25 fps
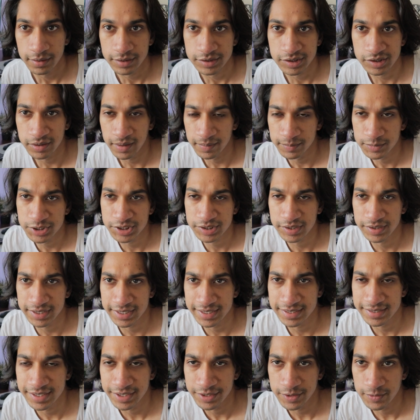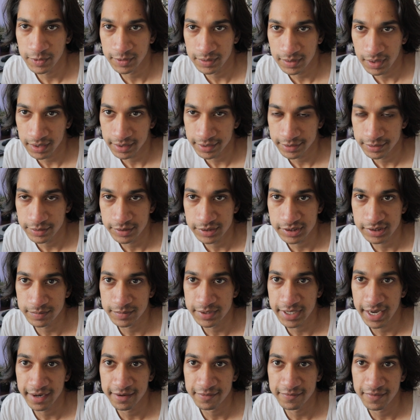So now I'm just going to continue along and do some
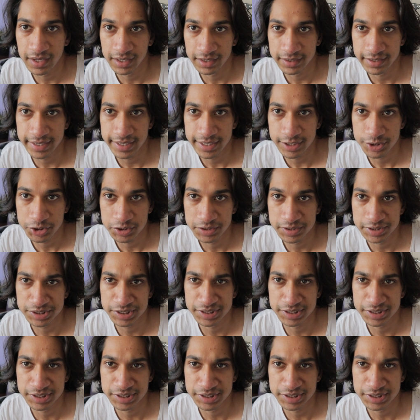data validation,